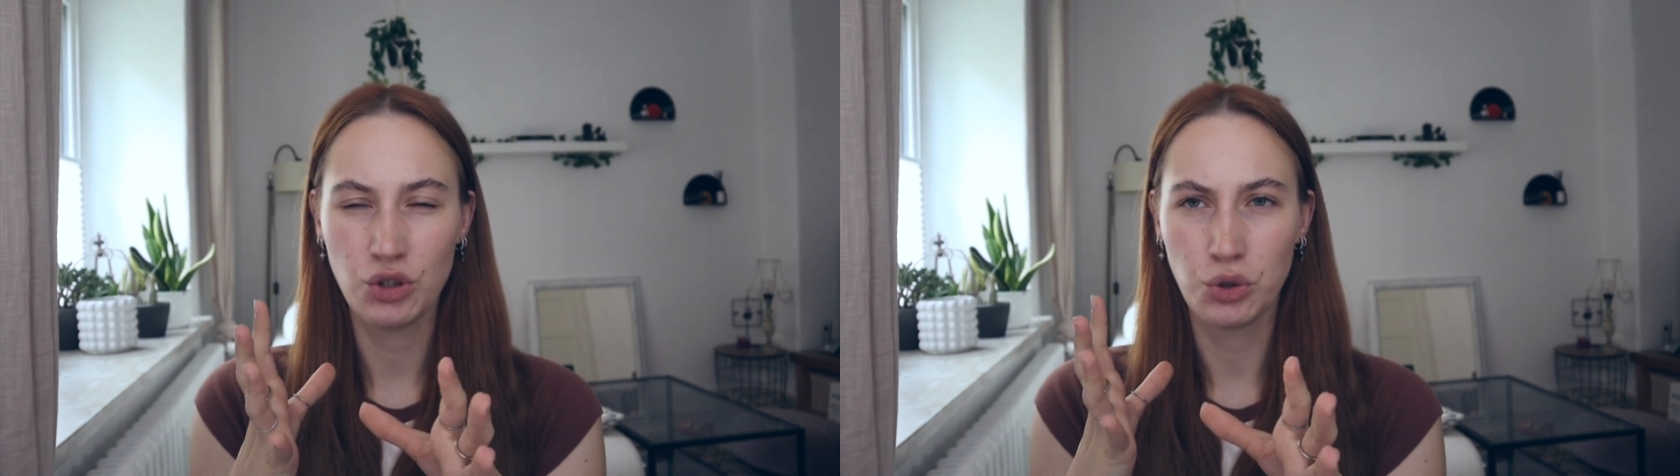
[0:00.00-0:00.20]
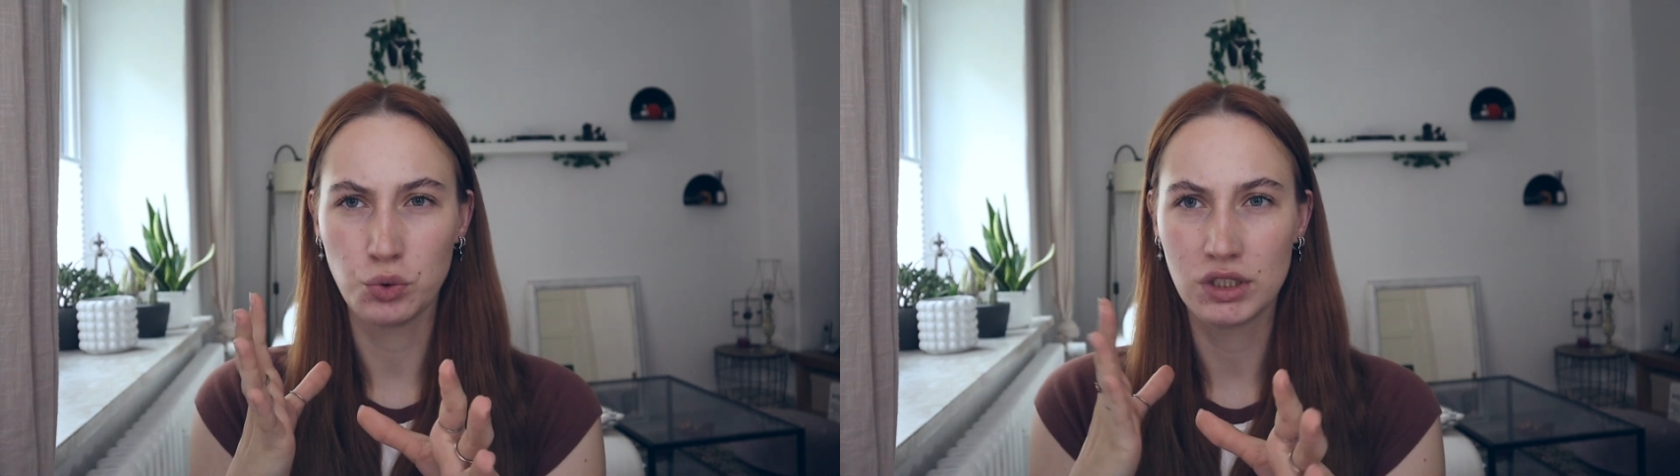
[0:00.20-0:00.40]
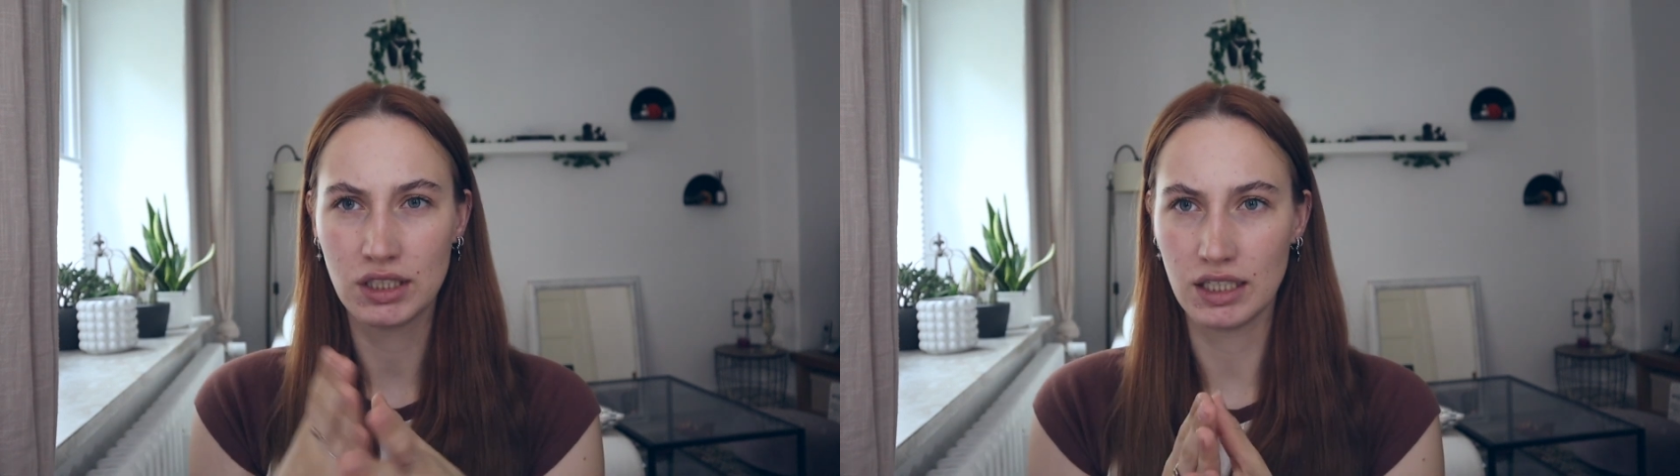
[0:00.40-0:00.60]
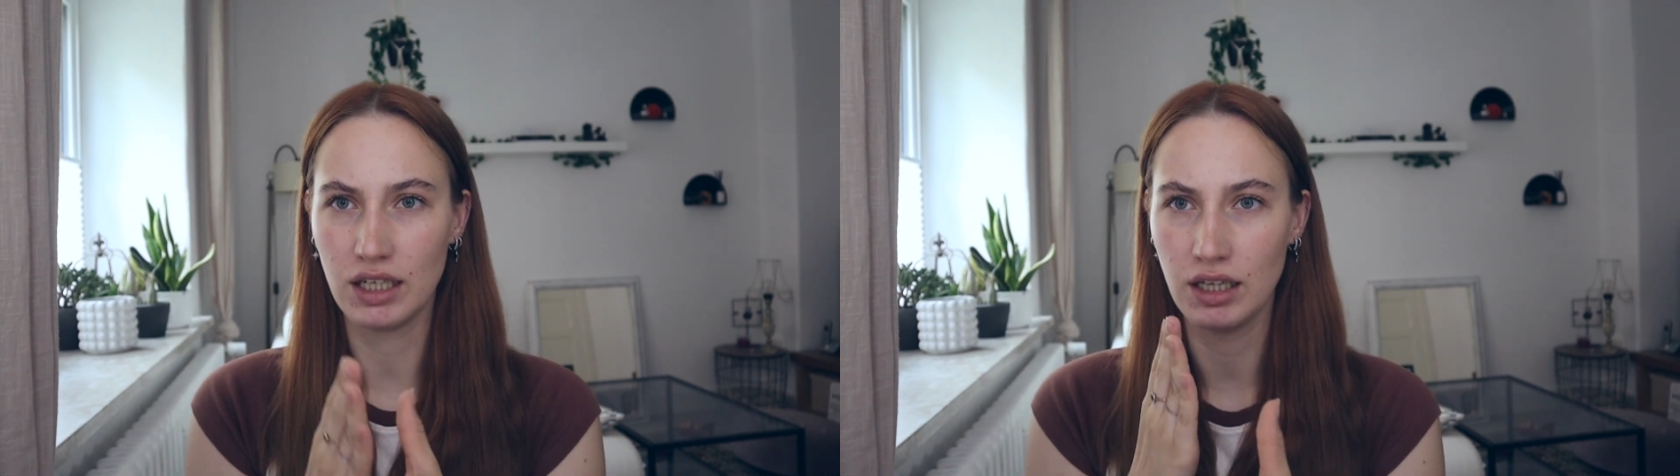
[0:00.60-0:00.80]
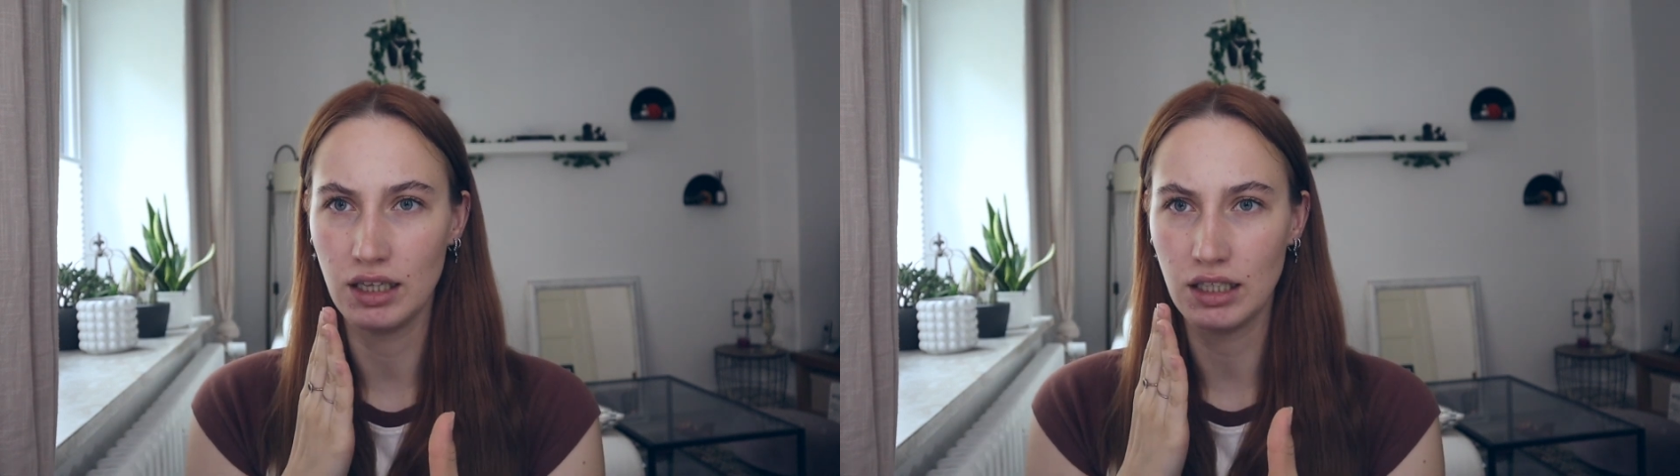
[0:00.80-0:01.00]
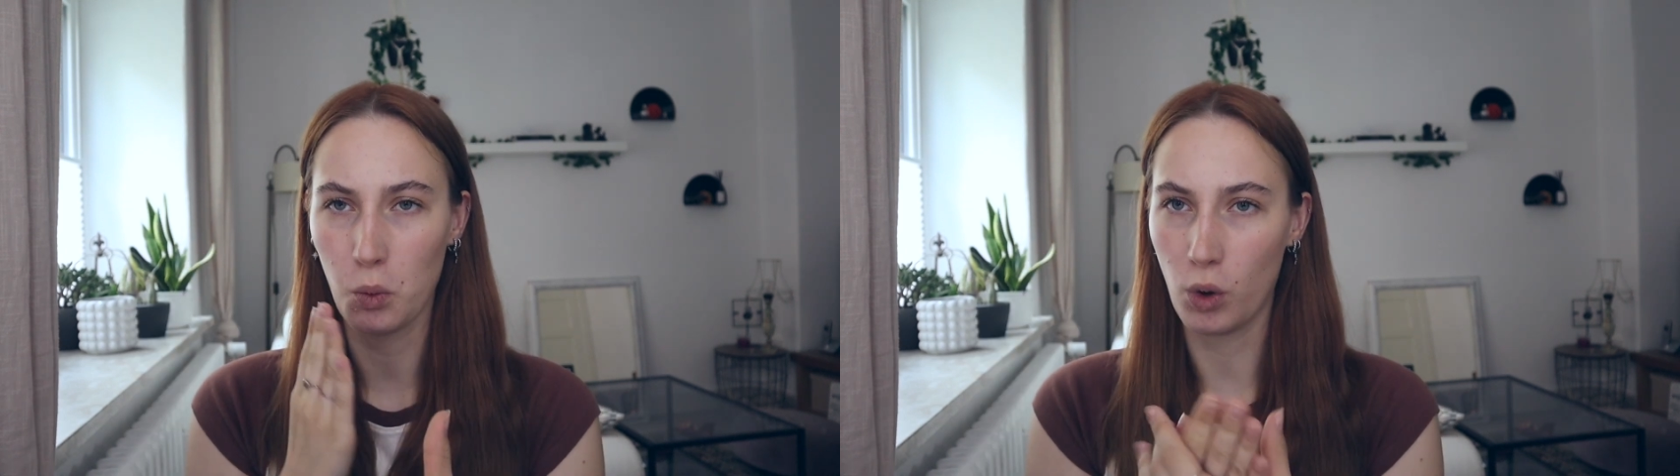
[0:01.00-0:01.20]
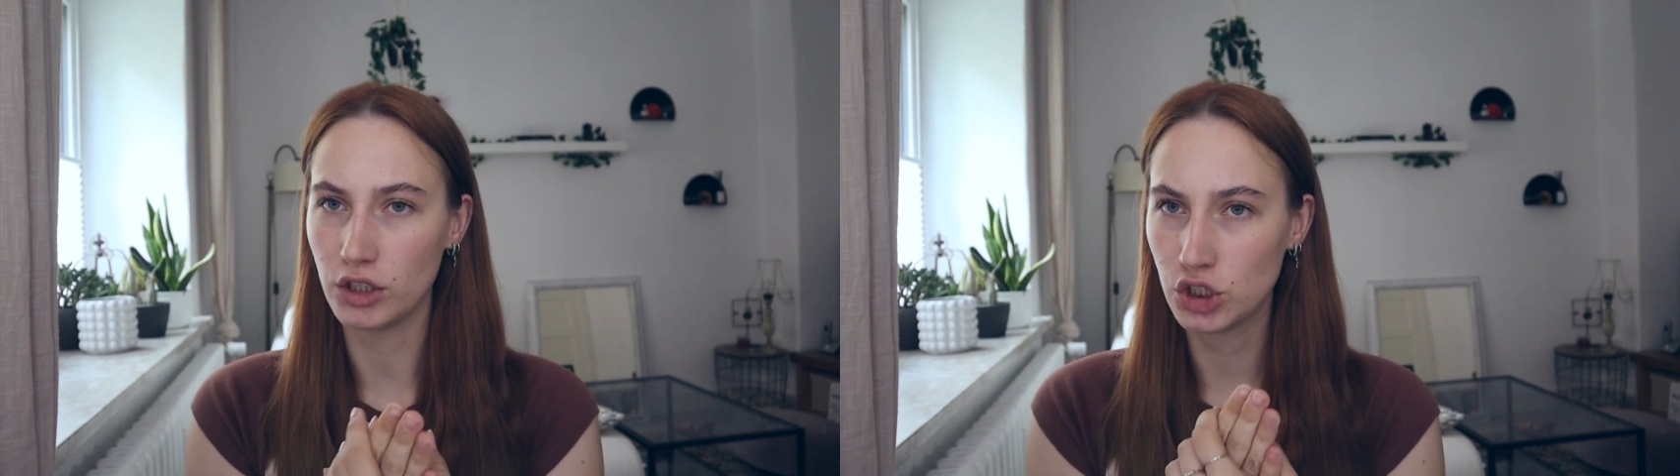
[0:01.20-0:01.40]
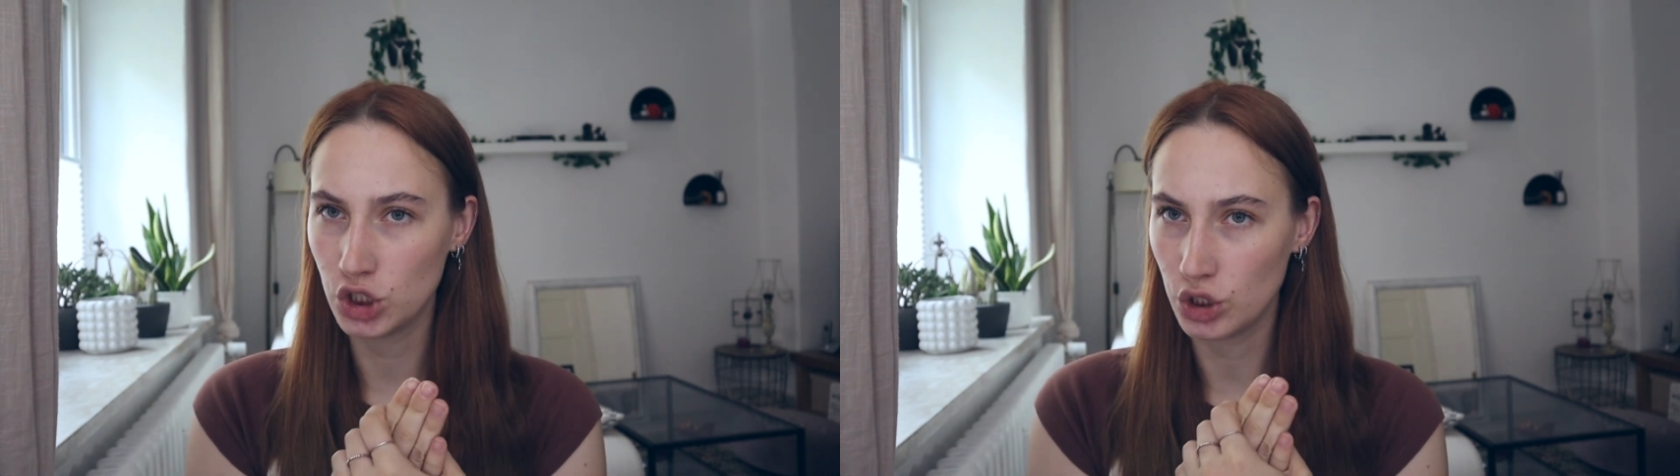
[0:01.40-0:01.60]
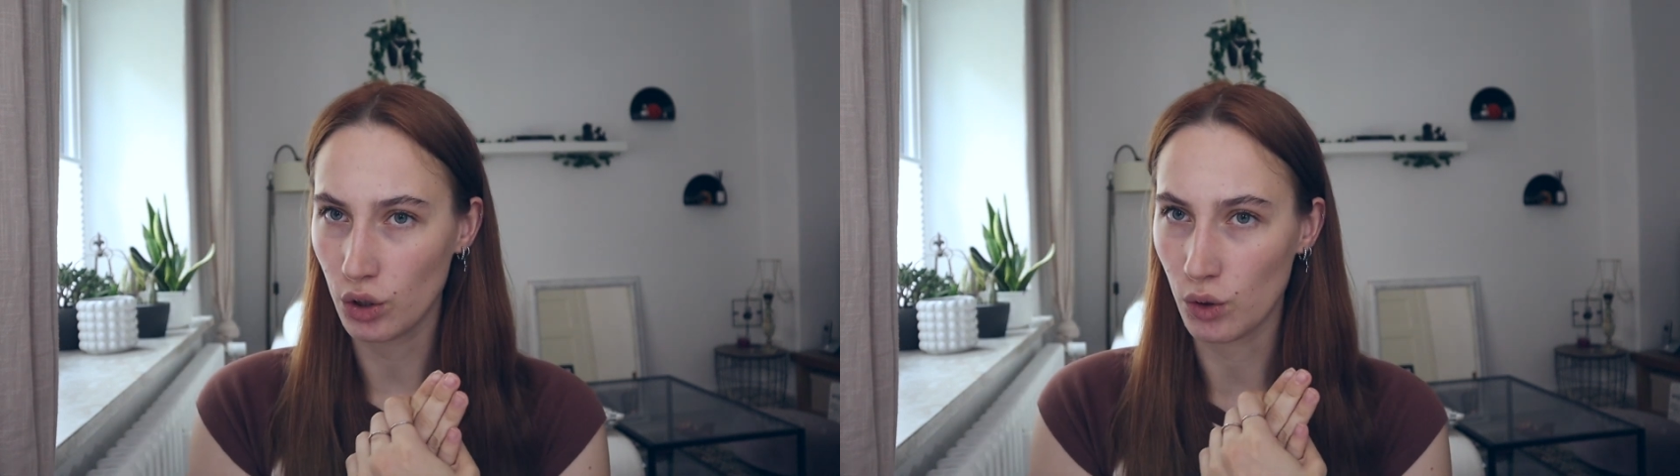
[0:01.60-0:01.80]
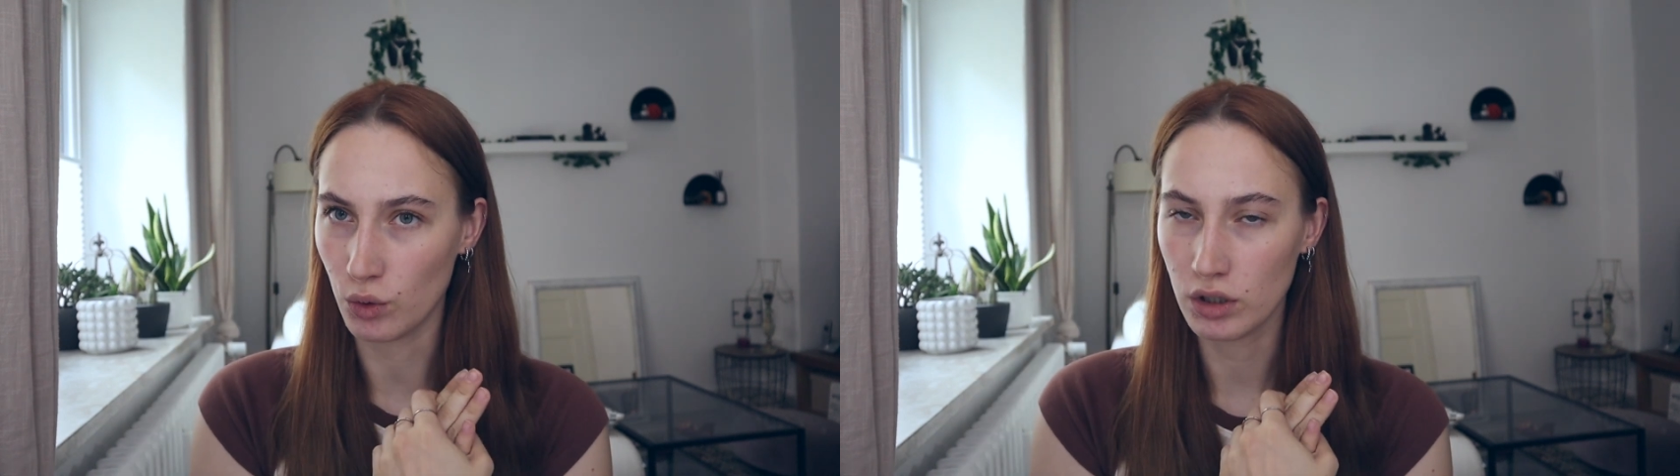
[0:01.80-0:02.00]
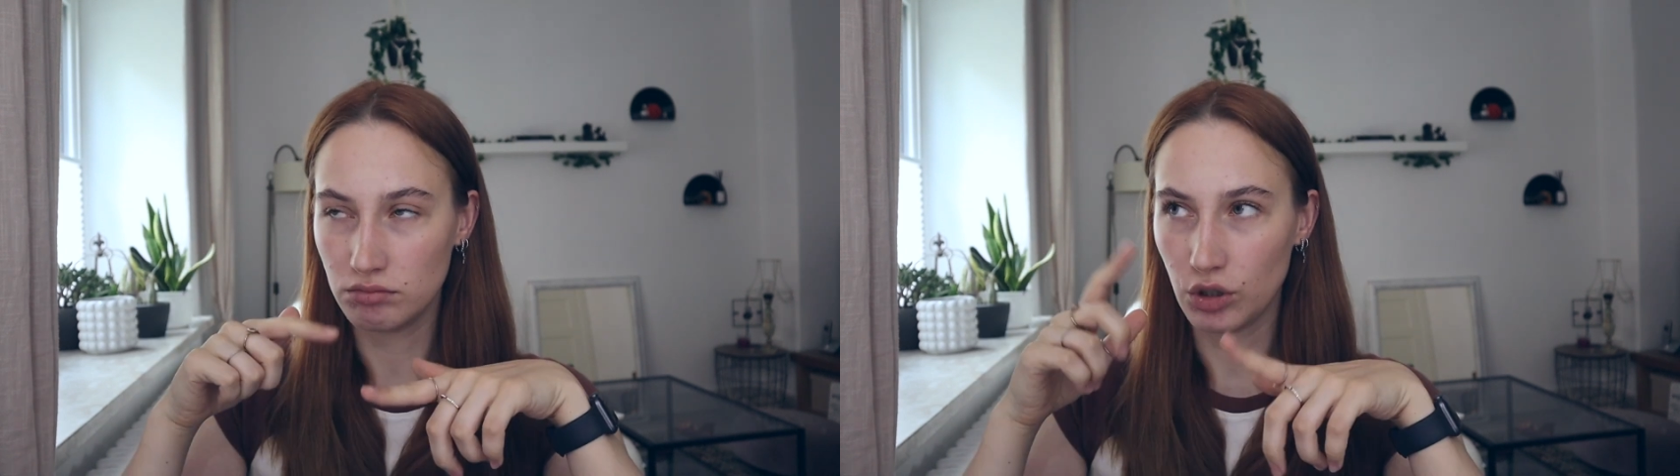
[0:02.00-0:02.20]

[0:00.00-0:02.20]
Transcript: you still want to know,